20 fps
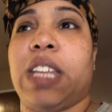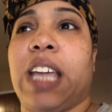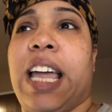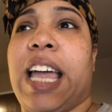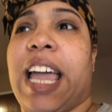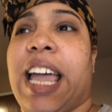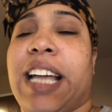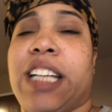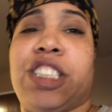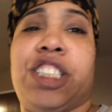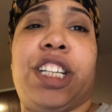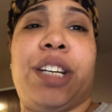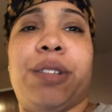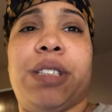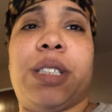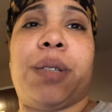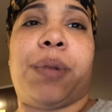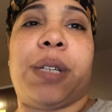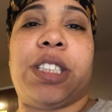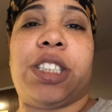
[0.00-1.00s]
And she
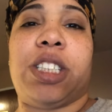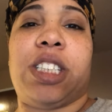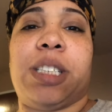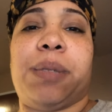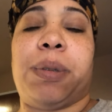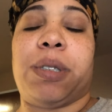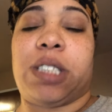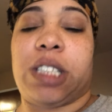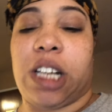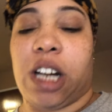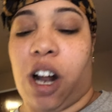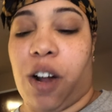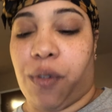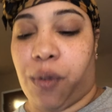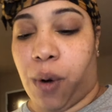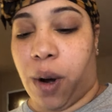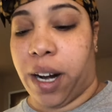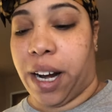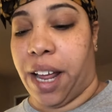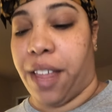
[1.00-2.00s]
was originally supposed to get off
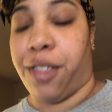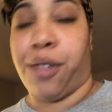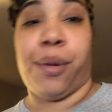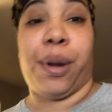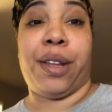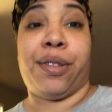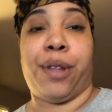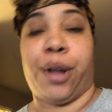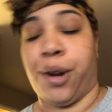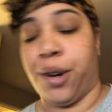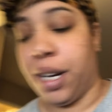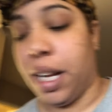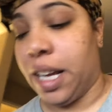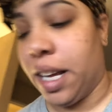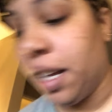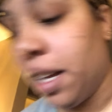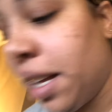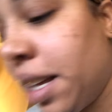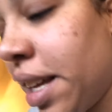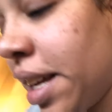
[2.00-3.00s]
work at 3.30